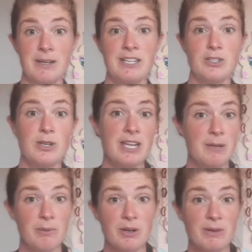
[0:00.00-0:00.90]
in a
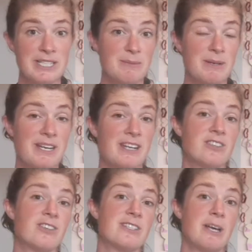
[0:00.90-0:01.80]
zucchini bread recipe and
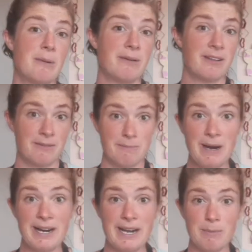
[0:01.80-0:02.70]
it turns out
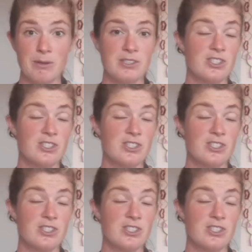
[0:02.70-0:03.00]
pineapple.